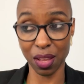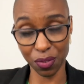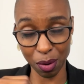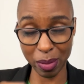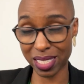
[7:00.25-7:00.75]

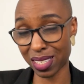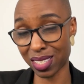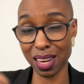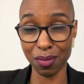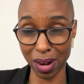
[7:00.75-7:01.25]
if your
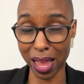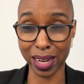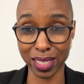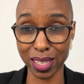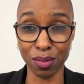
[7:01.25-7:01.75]
message never
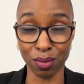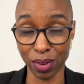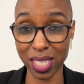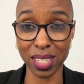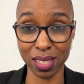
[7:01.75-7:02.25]
actually
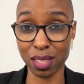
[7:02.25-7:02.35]
reaches